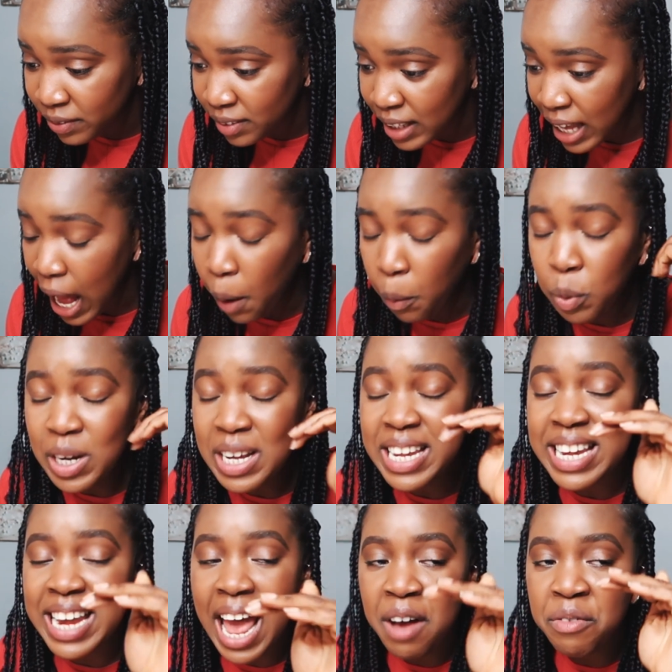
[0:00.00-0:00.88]
I would
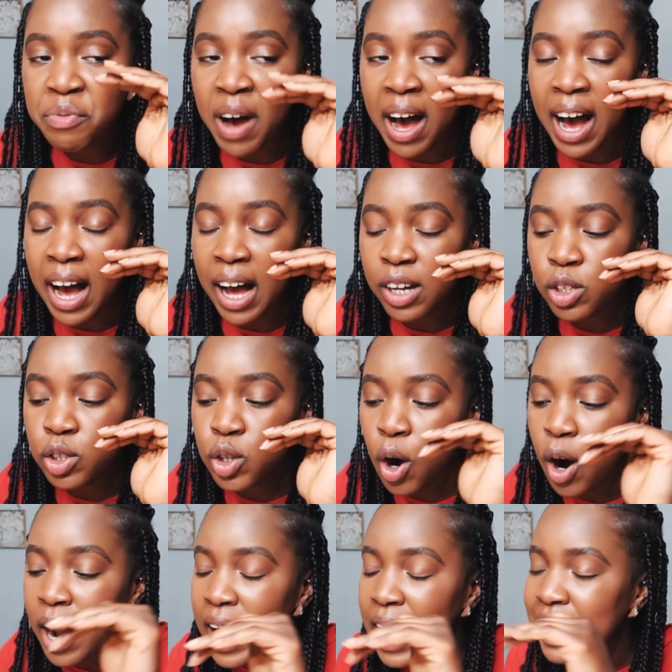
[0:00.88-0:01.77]
never,
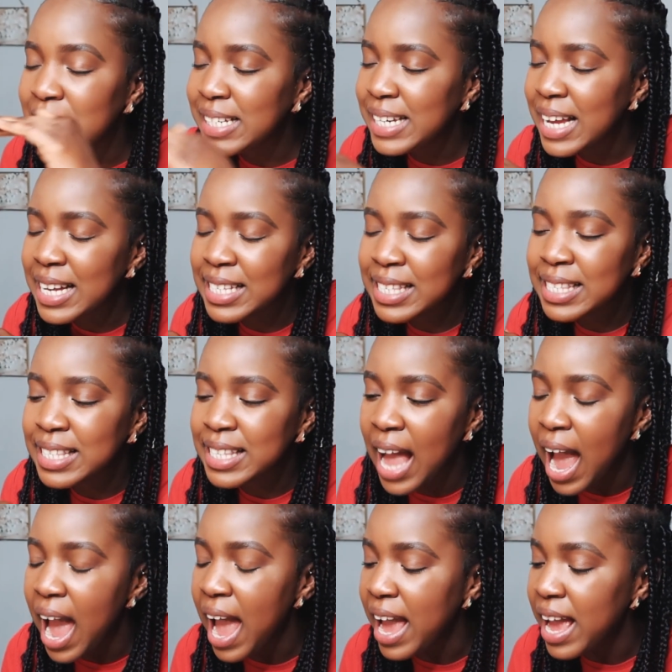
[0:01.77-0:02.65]
not in this
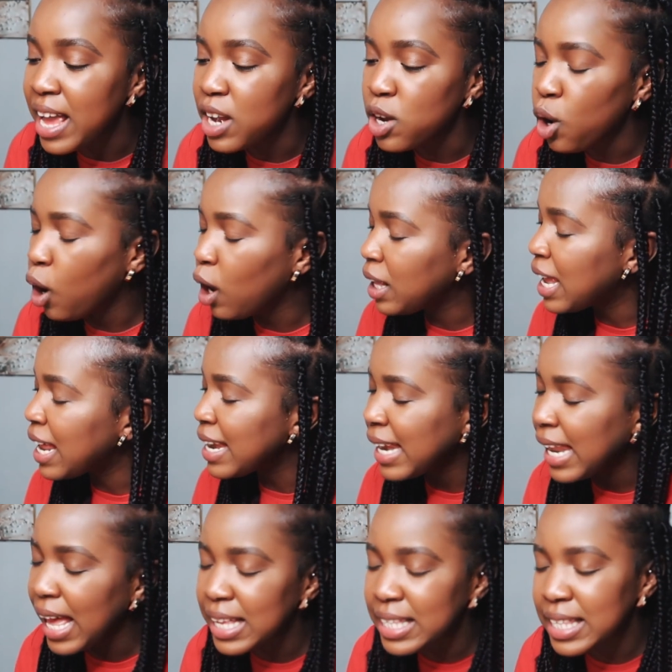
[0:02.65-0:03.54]
day, not
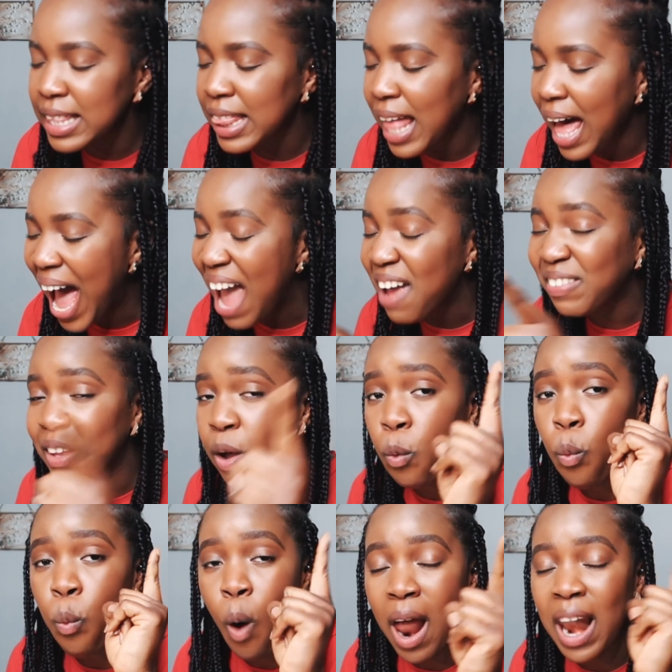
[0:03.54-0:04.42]
in this life,
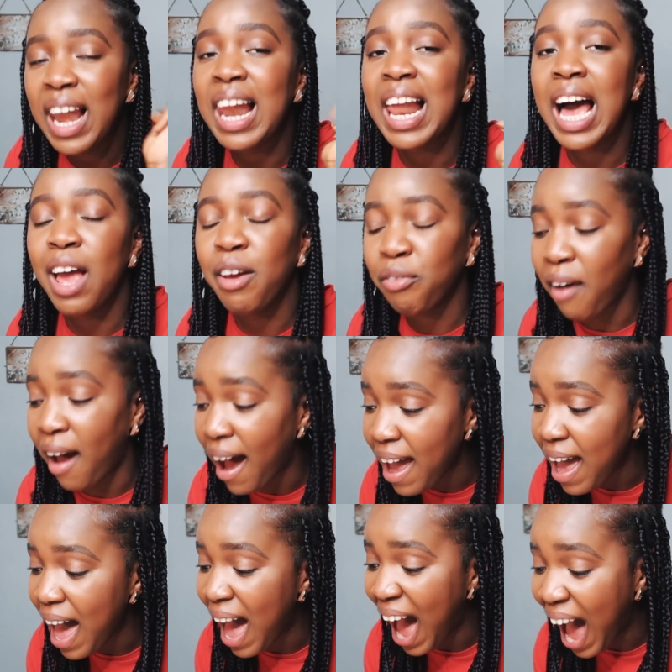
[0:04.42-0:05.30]
the one life
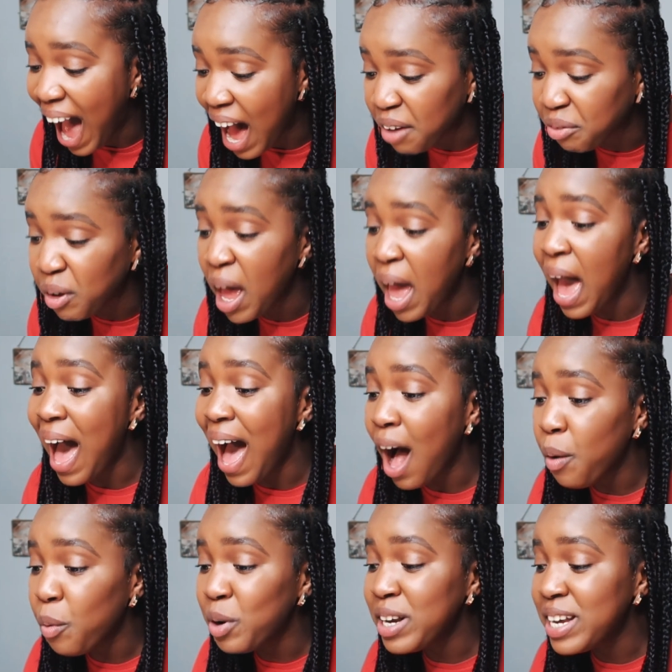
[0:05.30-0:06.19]
I have,
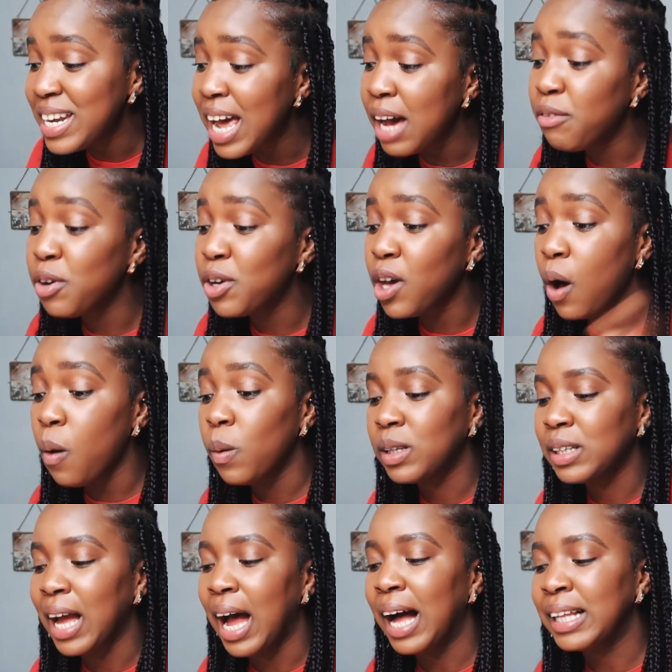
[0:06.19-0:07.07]
I would never go
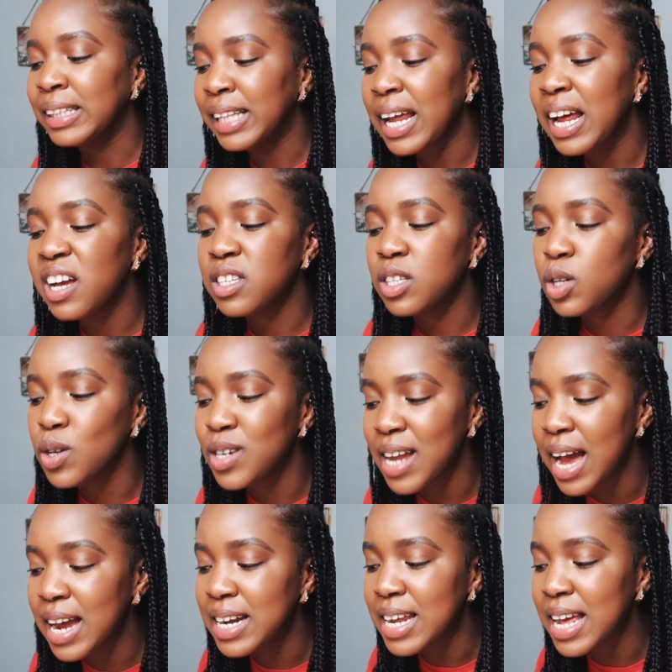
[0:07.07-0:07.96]
on that and think it's a good
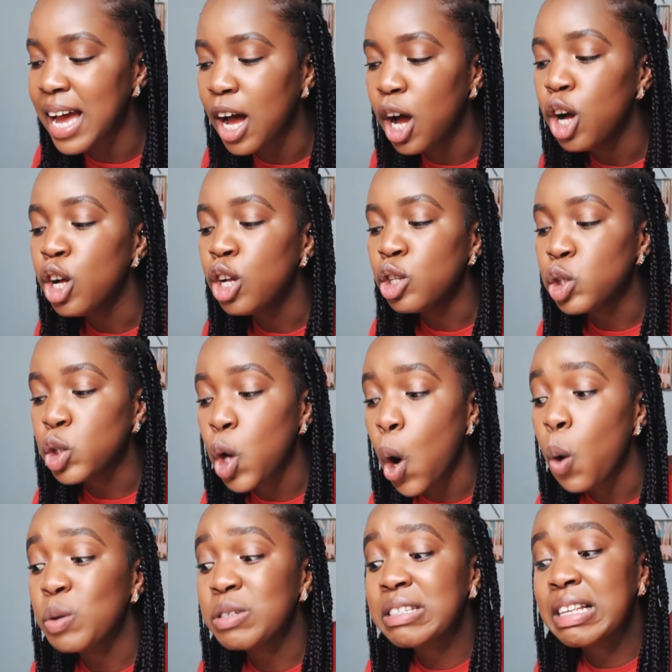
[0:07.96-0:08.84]
idea to
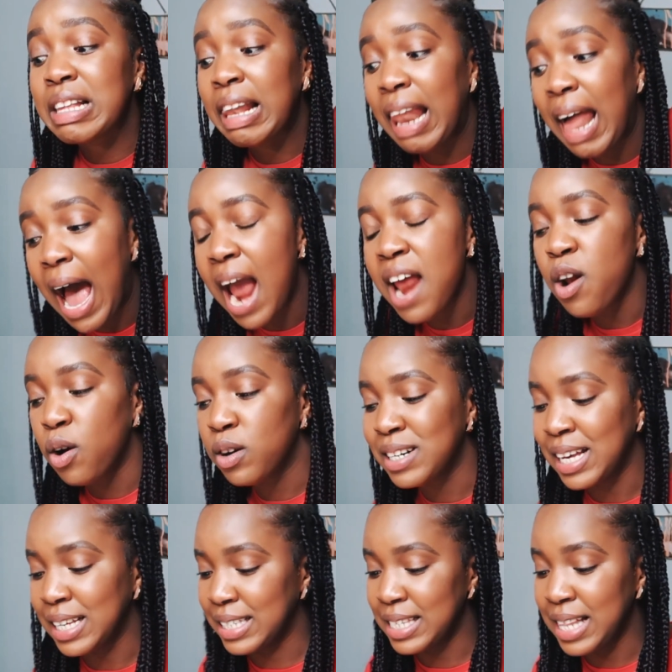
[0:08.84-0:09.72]
go slide
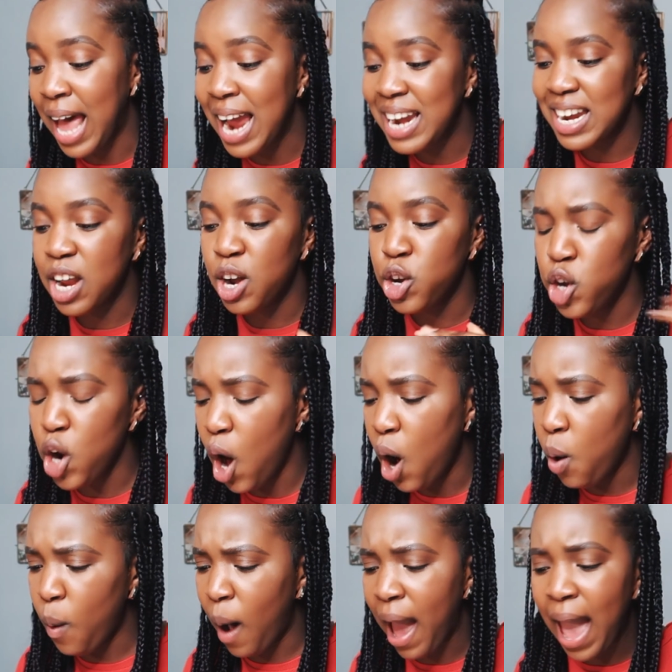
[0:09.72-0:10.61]
on that slide.
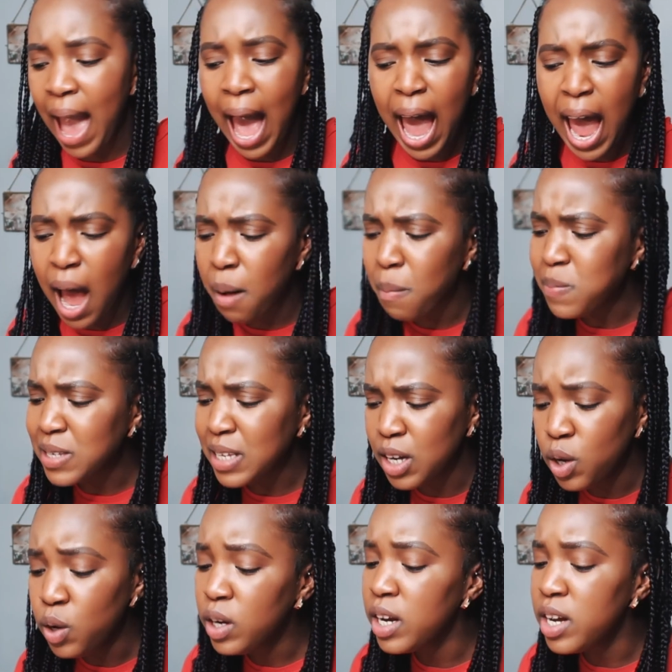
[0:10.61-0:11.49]
No way.
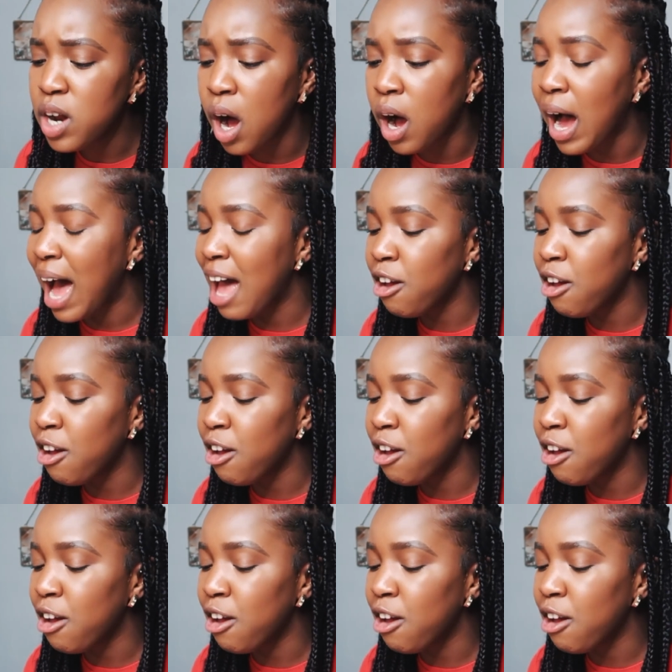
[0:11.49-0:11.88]
Absolutely not.